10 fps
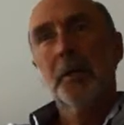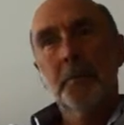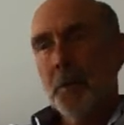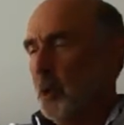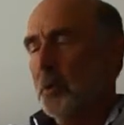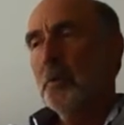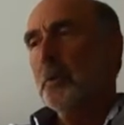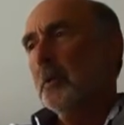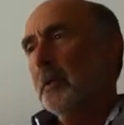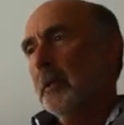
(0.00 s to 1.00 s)
it. I'm not
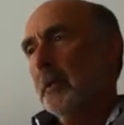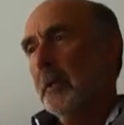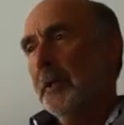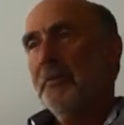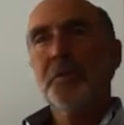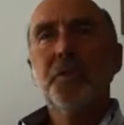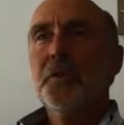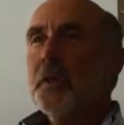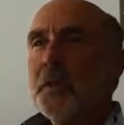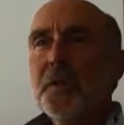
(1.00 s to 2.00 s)
sure I'll even
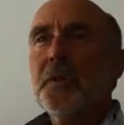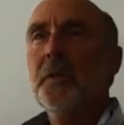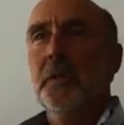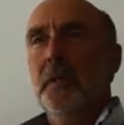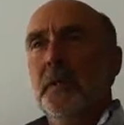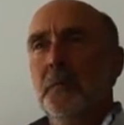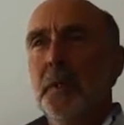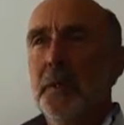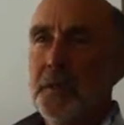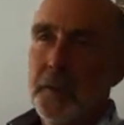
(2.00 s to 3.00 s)
suggest it
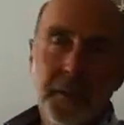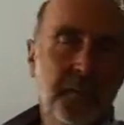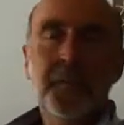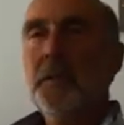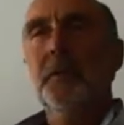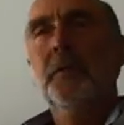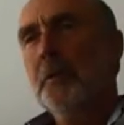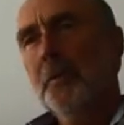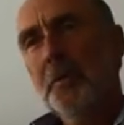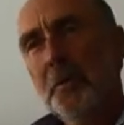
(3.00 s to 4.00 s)
because I don't think you're going to